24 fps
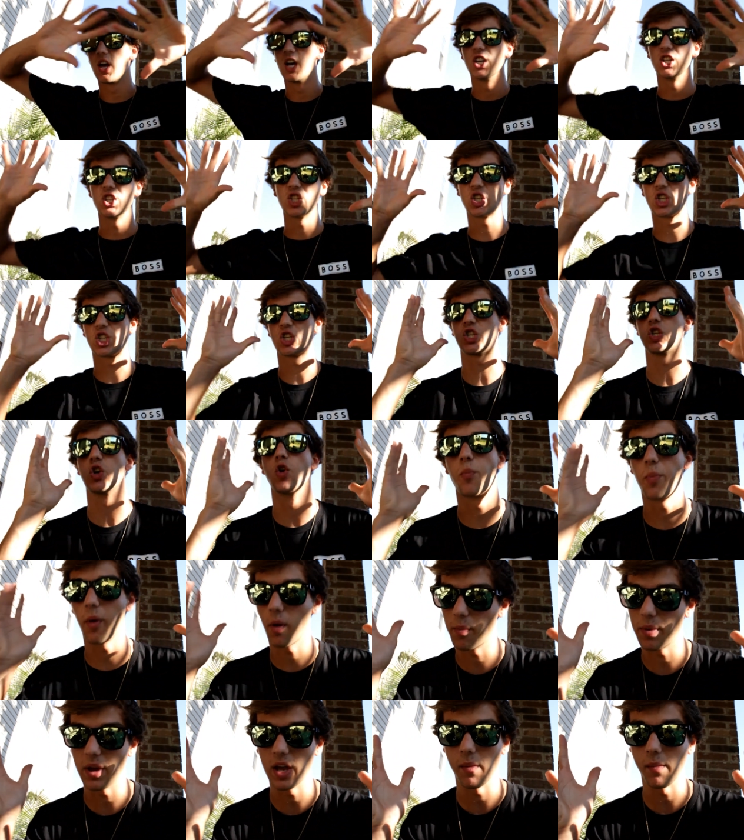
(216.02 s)

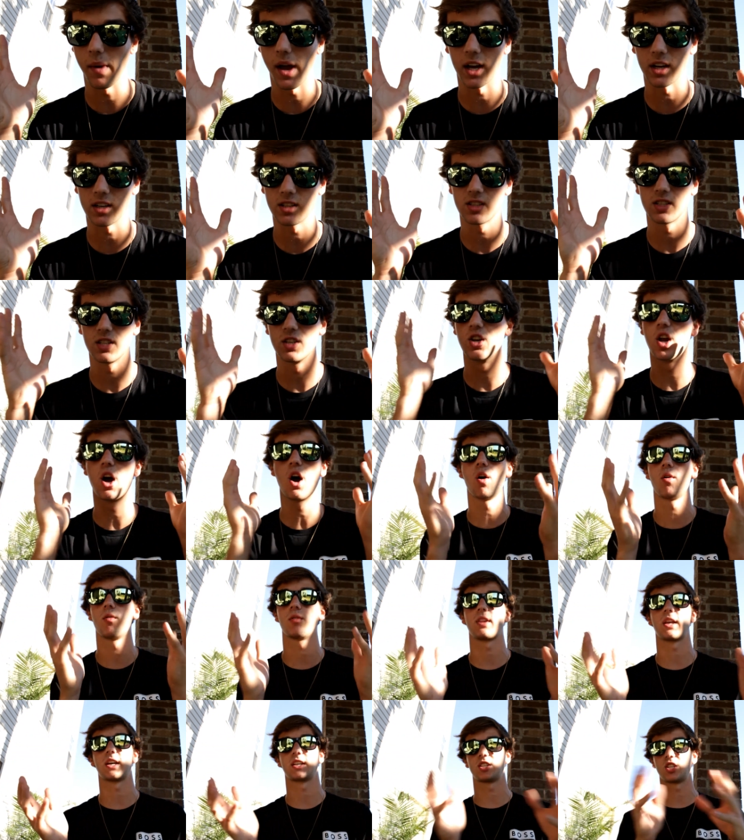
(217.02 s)
super BMX, you
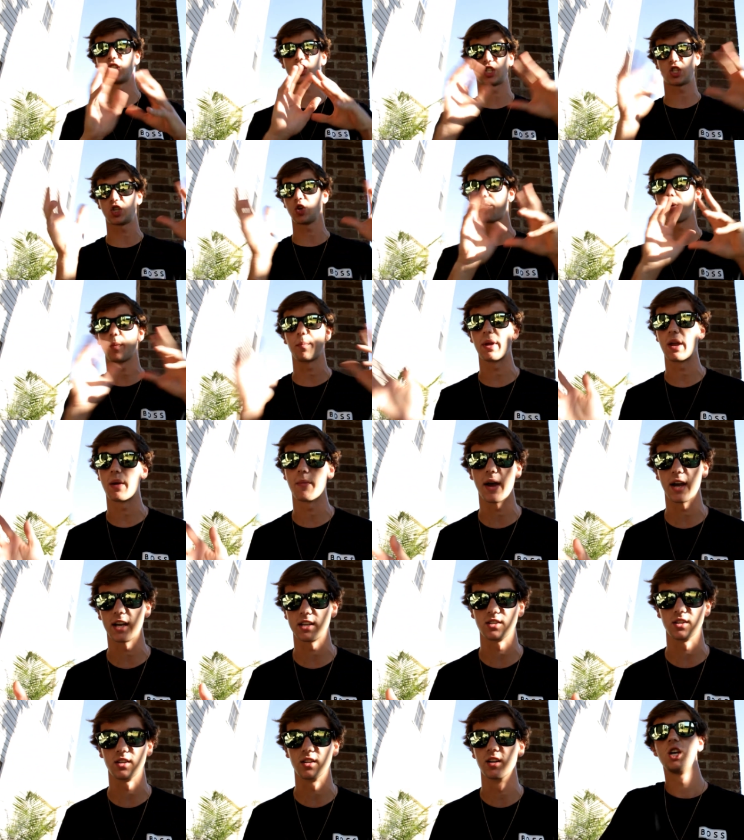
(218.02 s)
know, like just super
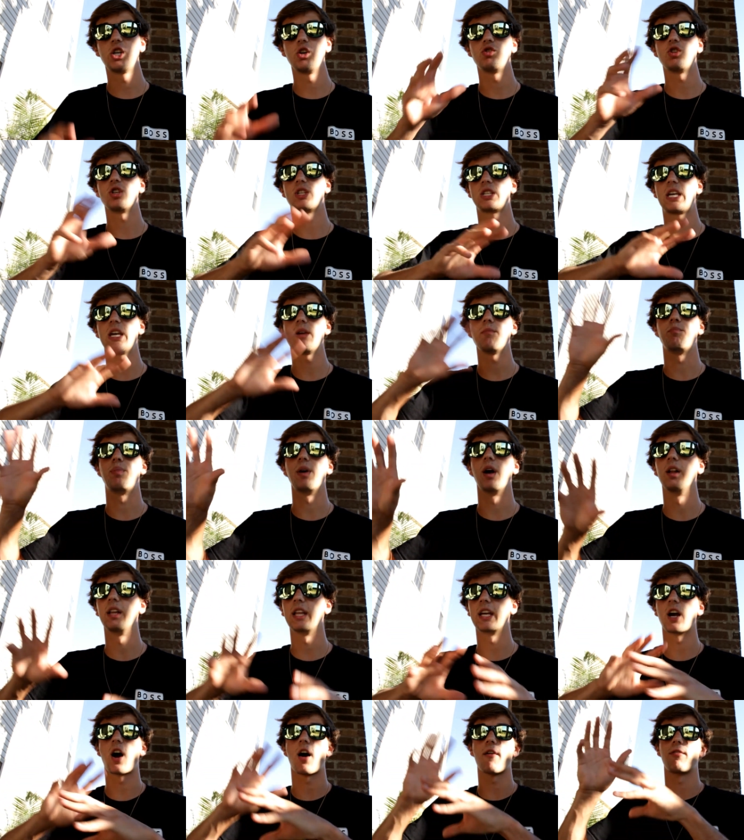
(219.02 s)
BMXer. So you just keep
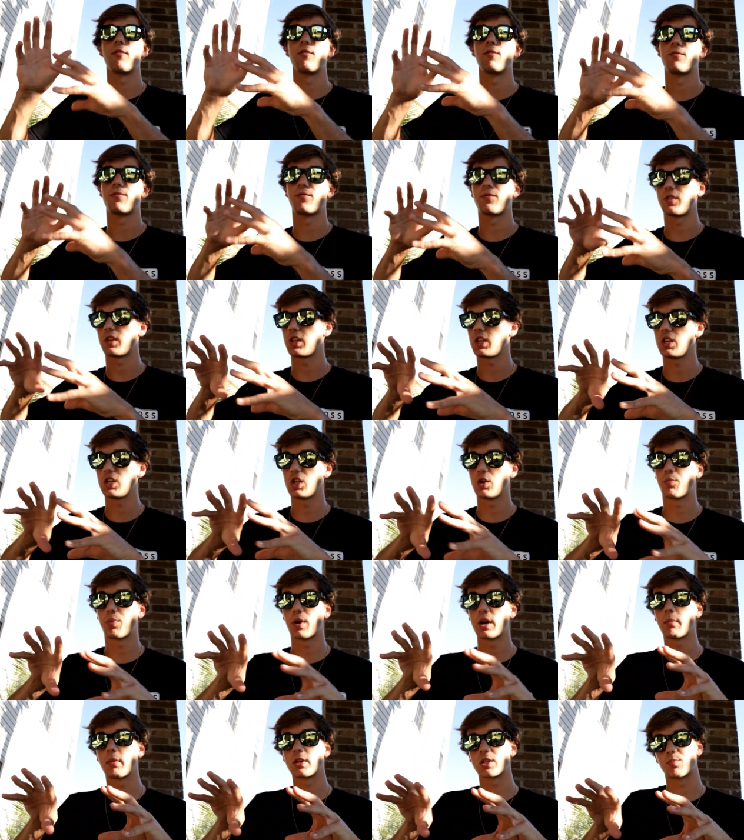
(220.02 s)
building off of you
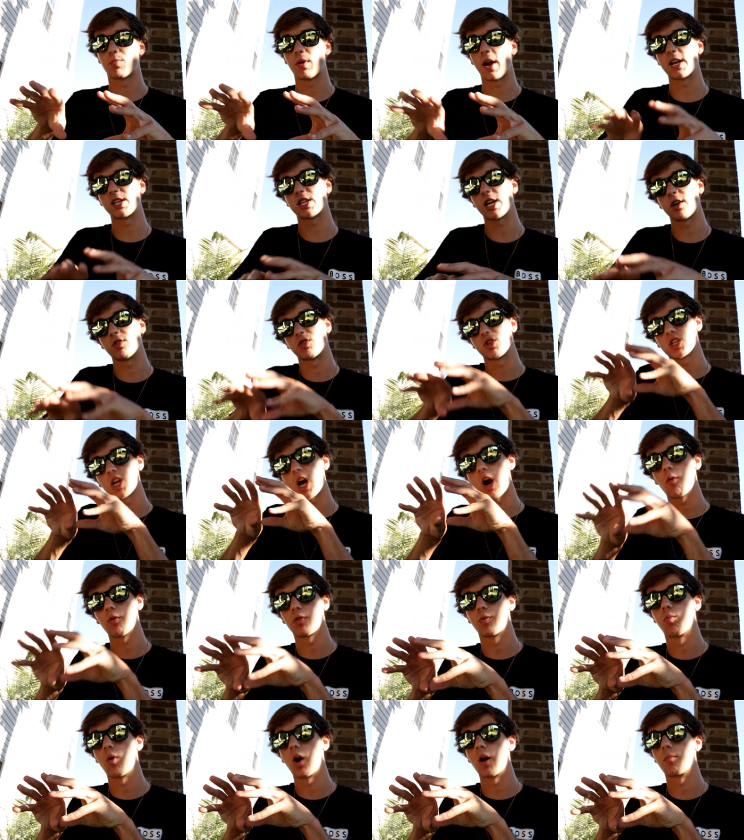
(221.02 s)
pretty much branch out. You start
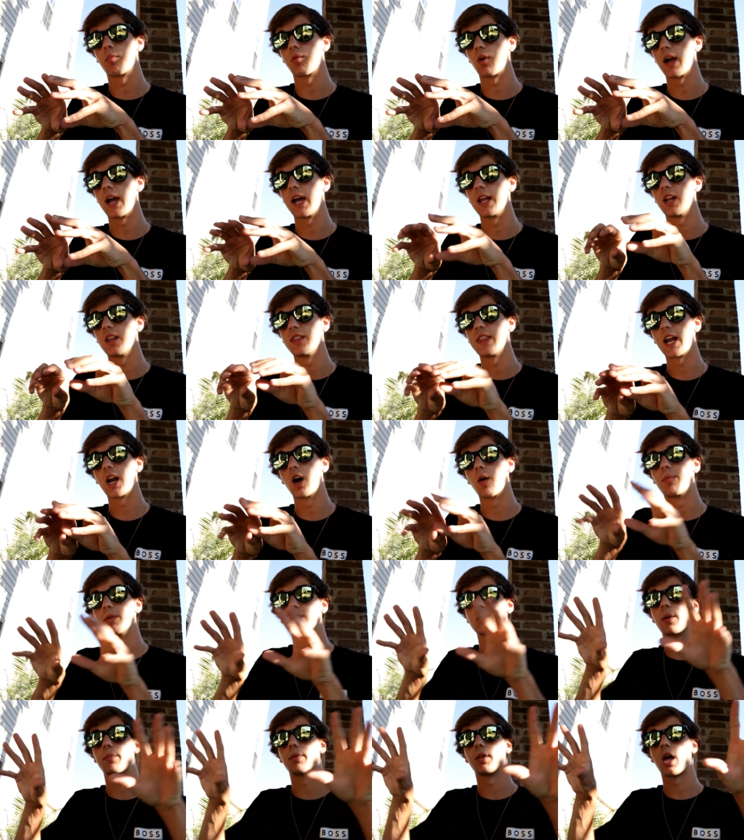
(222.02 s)
with one brand. That
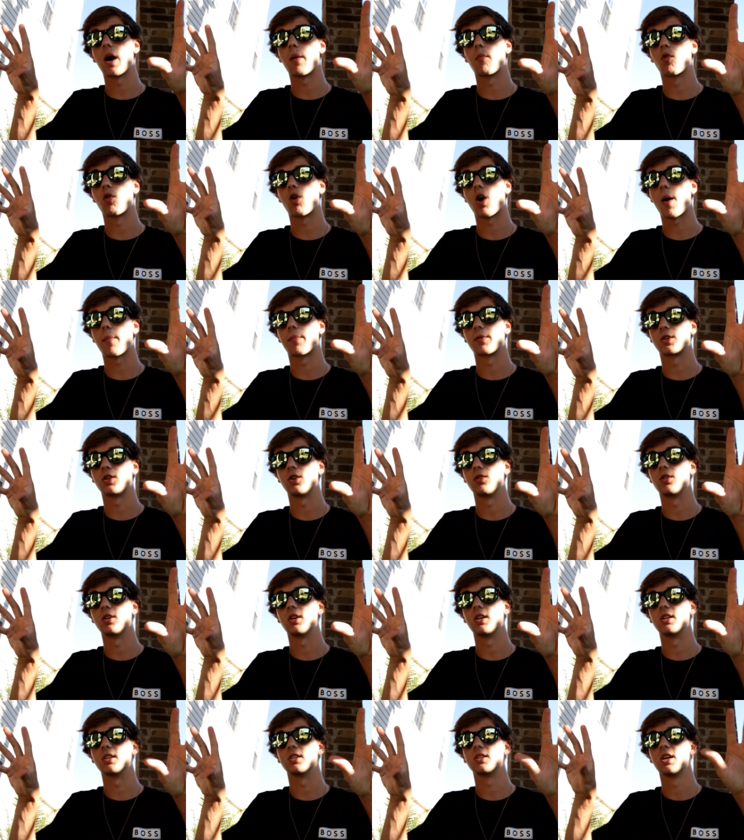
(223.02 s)
opens up a lot more
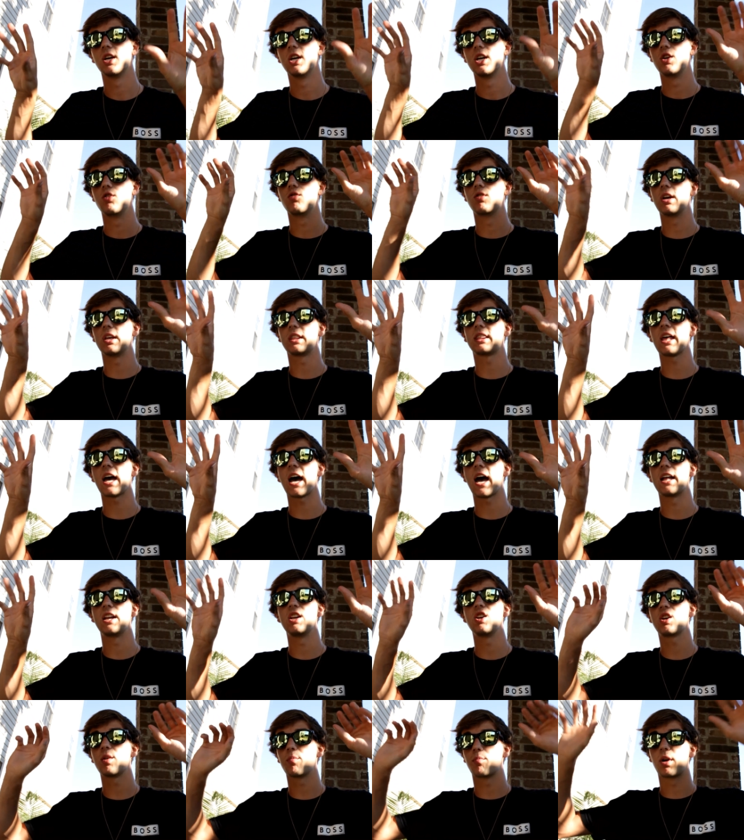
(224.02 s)
opportunities. You get that,
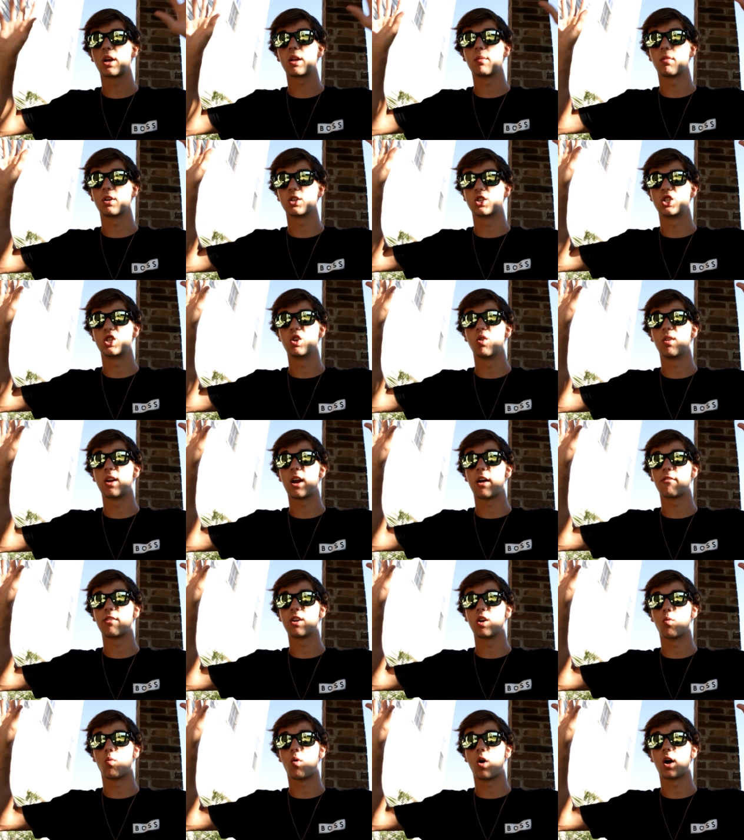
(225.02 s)
and you can pretty much do whatever
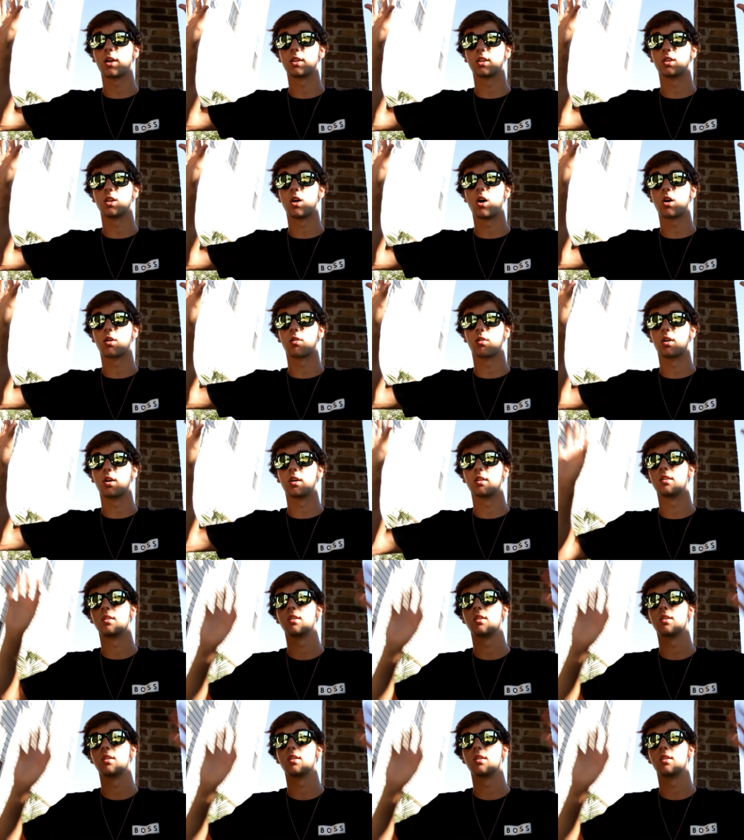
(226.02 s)
you want in the long run.